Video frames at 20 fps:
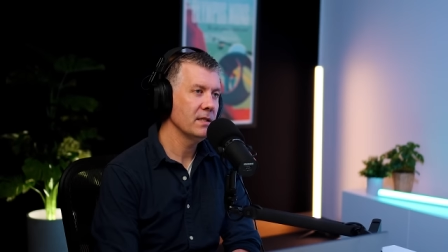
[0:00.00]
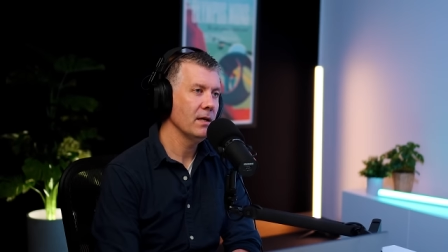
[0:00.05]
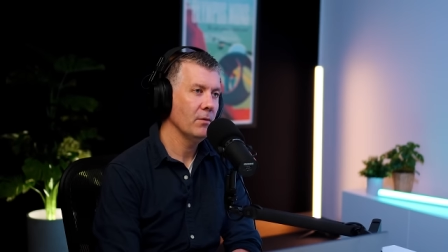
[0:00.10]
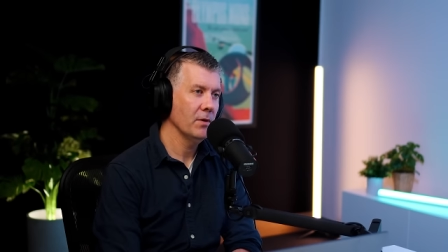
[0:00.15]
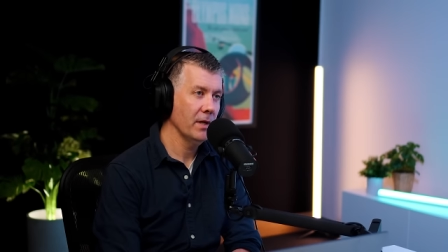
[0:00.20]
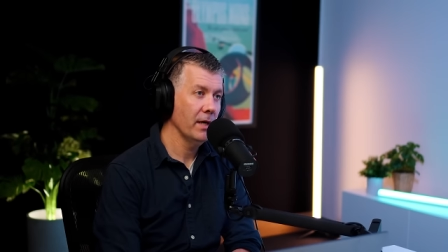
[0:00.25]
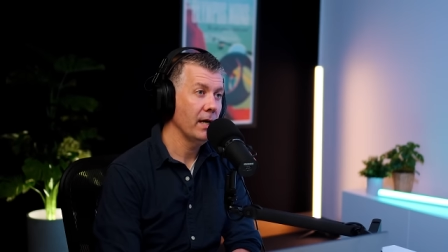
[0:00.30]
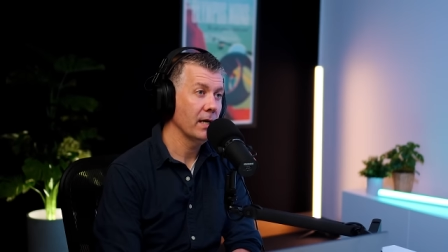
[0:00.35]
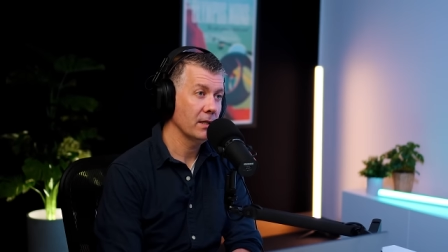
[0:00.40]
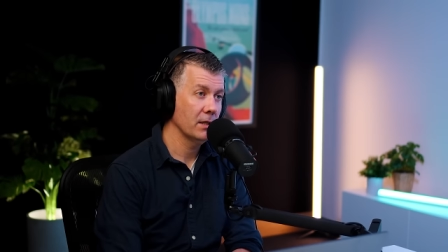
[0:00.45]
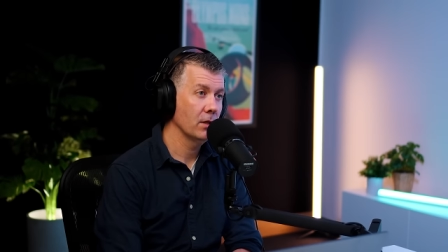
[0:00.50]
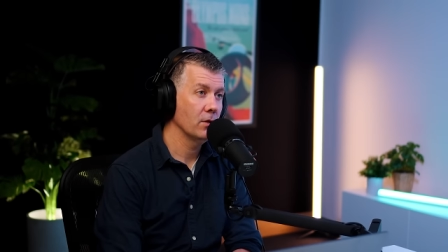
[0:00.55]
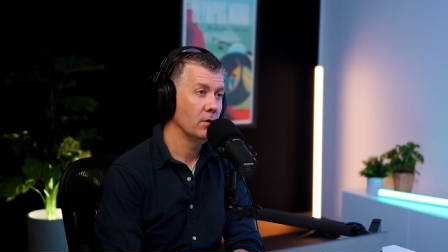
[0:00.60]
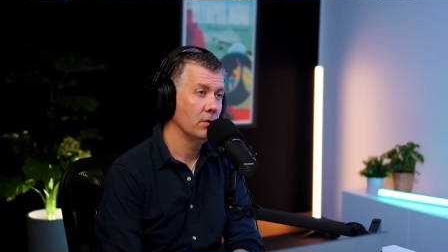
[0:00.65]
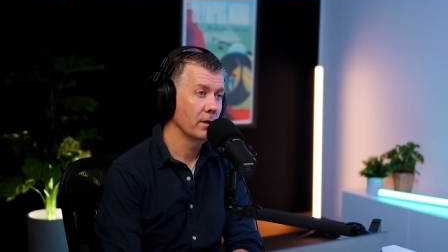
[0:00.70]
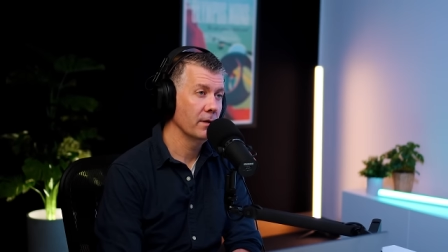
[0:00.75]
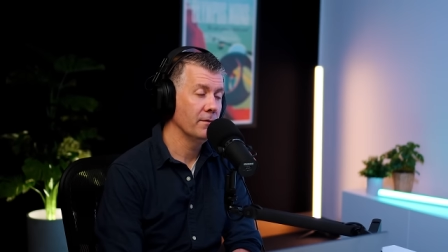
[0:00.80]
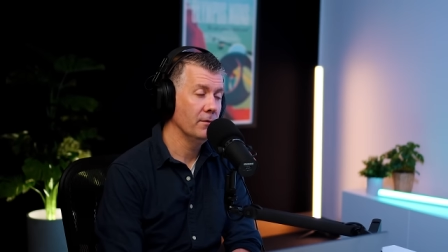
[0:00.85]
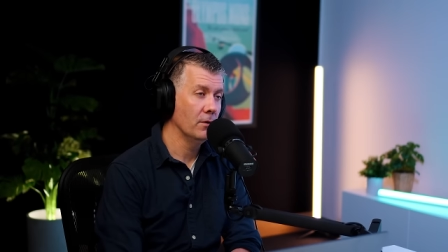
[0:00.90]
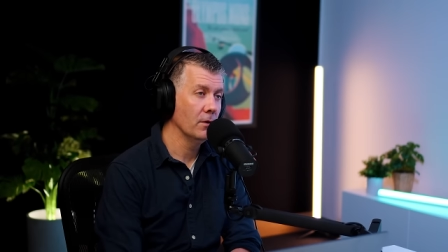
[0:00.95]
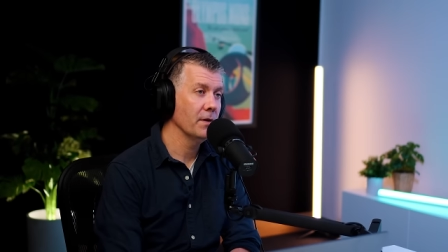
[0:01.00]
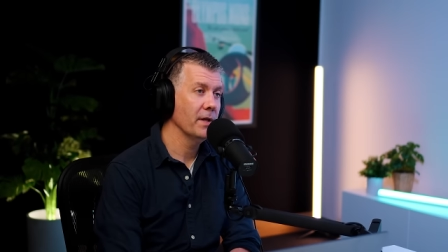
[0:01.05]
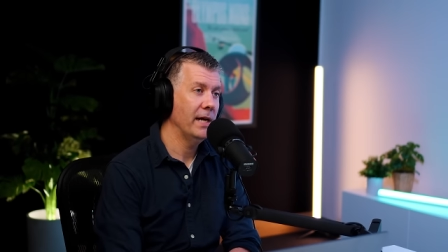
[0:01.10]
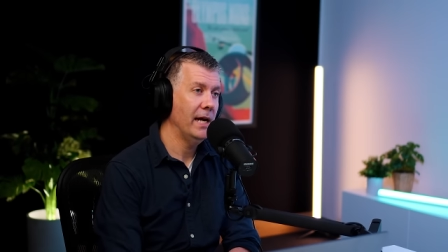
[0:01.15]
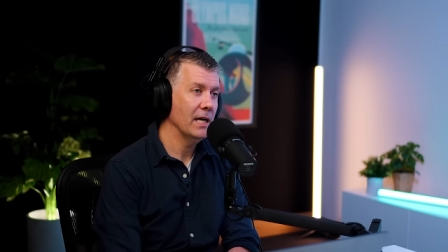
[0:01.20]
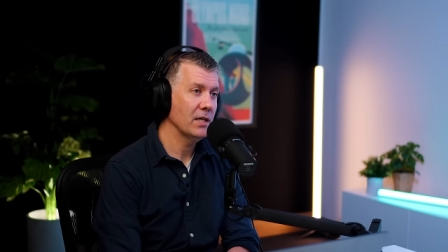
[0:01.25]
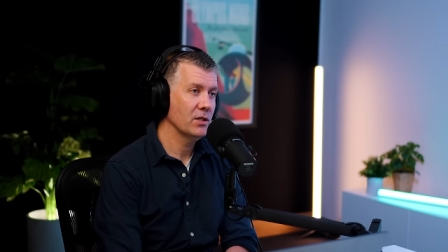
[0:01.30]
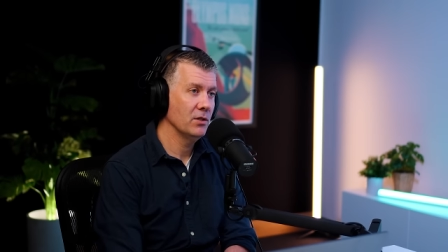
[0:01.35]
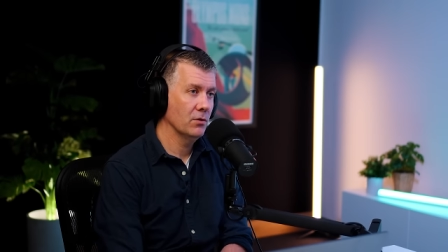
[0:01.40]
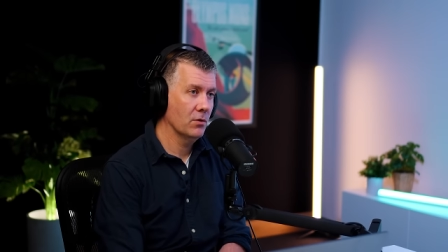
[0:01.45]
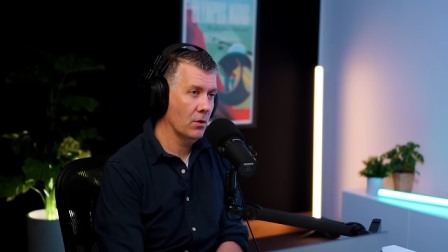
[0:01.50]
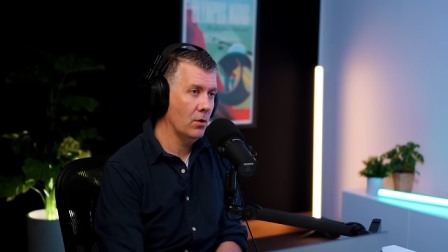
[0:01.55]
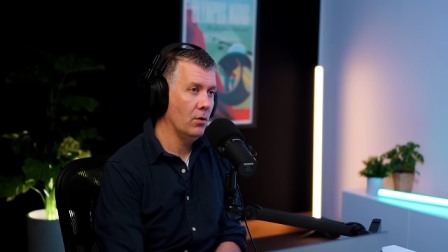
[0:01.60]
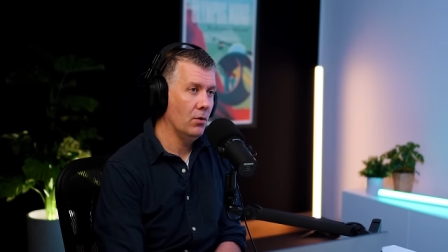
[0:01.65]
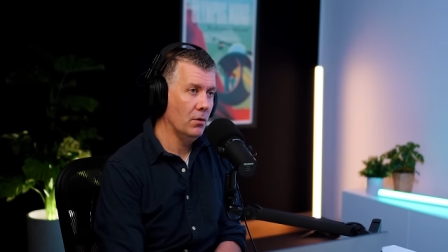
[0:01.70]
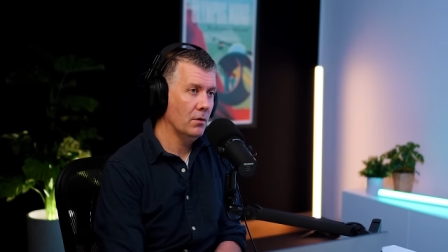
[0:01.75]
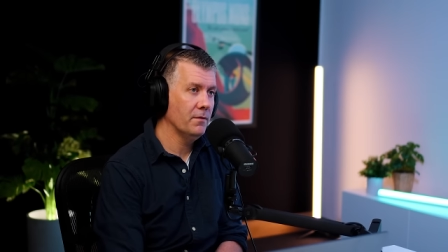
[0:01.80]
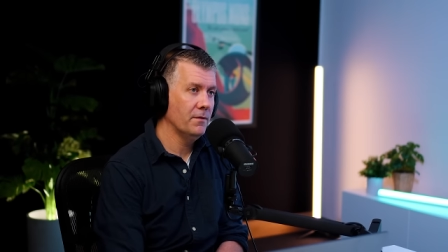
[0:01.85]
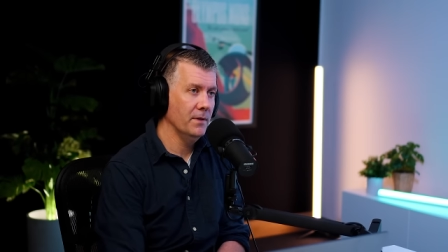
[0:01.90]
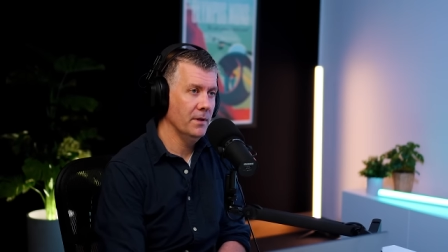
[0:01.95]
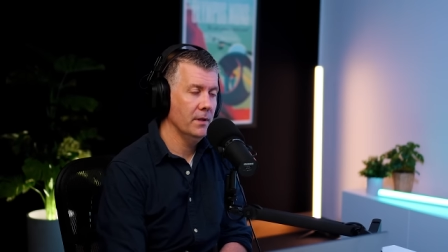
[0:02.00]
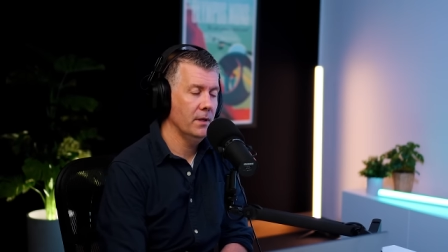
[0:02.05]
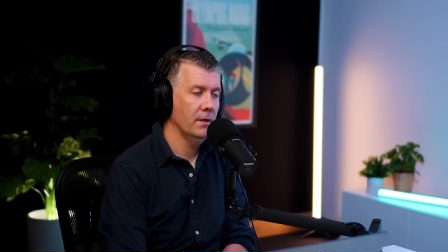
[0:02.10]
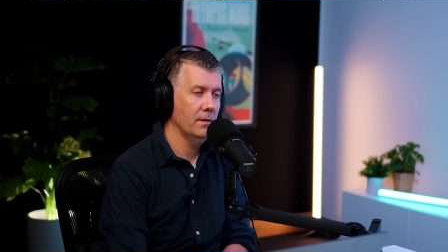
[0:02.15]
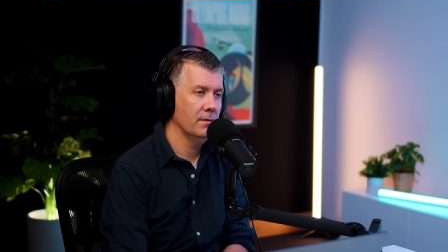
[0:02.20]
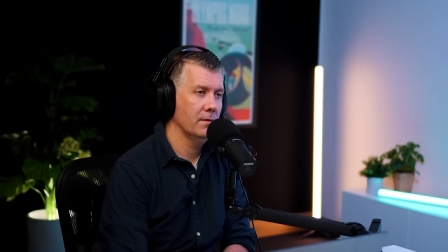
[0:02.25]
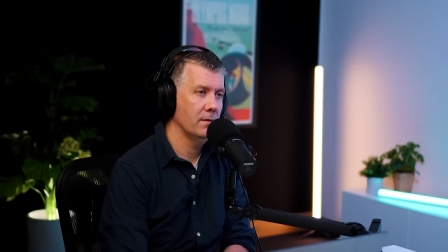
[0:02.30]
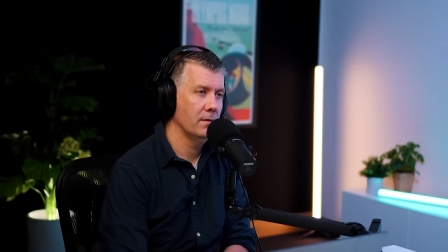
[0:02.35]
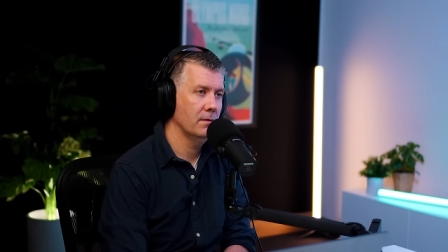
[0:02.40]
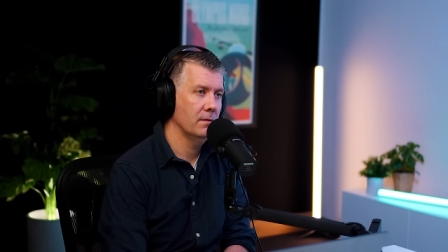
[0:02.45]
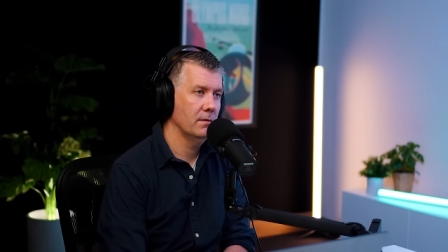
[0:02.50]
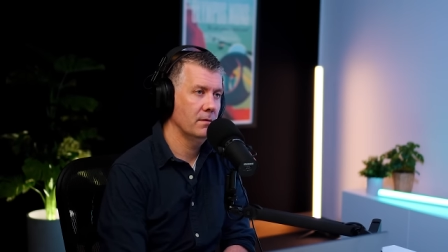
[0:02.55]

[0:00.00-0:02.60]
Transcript: is that what they actually call it? Yeah. The actual call for the.